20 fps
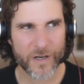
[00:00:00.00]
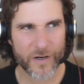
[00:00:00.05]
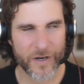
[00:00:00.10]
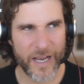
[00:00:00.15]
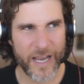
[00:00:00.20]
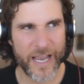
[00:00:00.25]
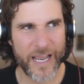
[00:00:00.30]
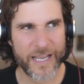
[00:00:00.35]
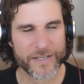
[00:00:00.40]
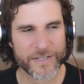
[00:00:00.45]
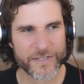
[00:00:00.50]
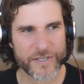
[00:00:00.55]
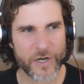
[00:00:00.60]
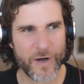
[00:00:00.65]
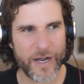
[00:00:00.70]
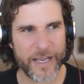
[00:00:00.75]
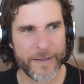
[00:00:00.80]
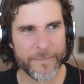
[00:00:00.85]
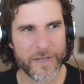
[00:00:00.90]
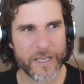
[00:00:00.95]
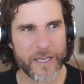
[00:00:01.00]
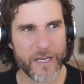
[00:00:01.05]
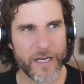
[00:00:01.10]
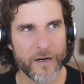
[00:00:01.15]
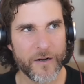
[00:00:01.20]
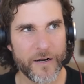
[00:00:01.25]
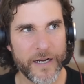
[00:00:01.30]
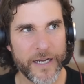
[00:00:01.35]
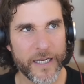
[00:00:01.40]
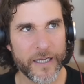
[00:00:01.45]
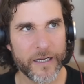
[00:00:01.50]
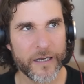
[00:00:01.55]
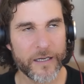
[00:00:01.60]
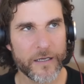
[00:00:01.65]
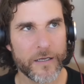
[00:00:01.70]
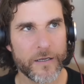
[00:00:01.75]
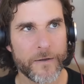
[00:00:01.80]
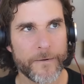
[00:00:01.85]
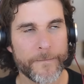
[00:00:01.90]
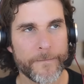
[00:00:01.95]
Okay, so I'm hearing
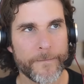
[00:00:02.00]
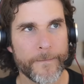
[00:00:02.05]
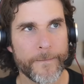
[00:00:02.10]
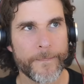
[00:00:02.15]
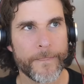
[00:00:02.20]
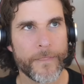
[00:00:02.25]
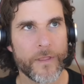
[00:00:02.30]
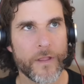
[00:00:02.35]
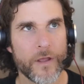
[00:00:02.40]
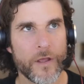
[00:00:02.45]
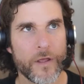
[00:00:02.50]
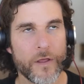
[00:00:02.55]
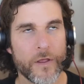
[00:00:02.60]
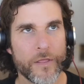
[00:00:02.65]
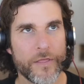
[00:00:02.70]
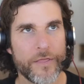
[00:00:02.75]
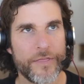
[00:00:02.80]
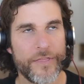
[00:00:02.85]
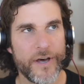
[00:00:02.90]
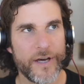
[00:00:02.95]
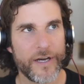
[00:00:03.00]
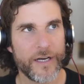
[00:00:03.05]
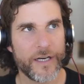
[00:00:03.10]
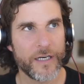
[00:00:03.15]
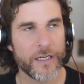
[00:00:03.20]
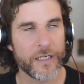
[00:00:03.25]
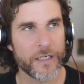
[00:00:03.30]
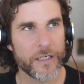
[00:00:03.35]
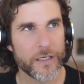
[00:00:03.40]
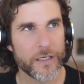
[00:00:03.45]
the